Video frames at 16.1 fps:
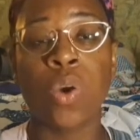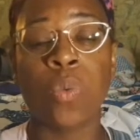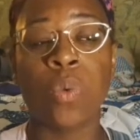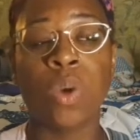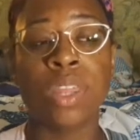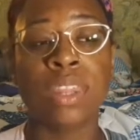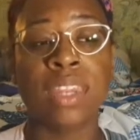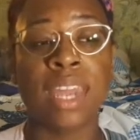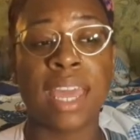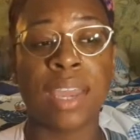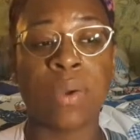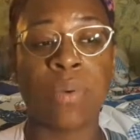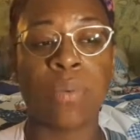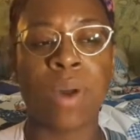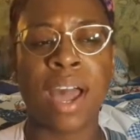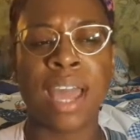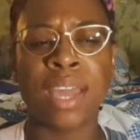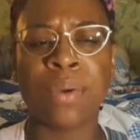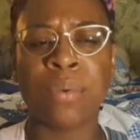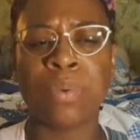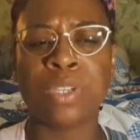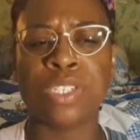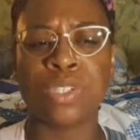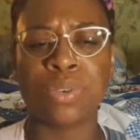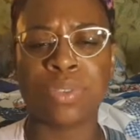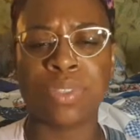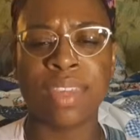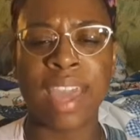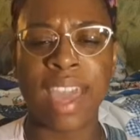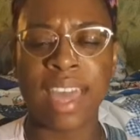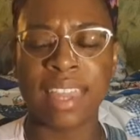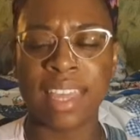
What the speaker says: with like why it would do that.